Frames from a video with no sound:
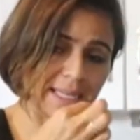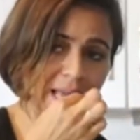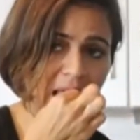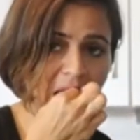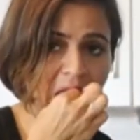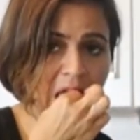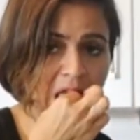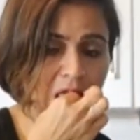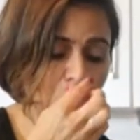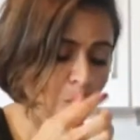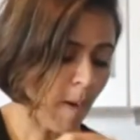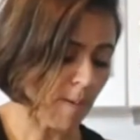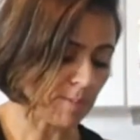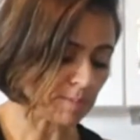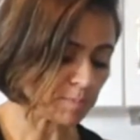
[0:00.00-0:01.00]
it,
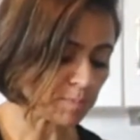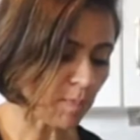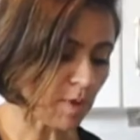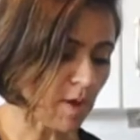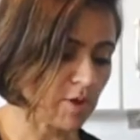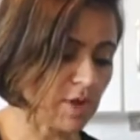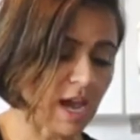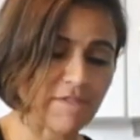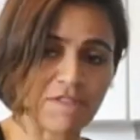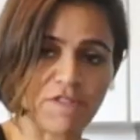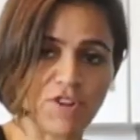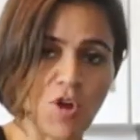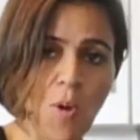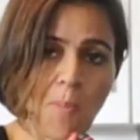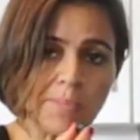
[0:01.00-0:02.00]
you have a
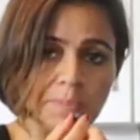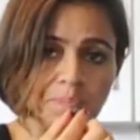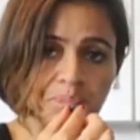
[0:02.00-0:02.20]
few.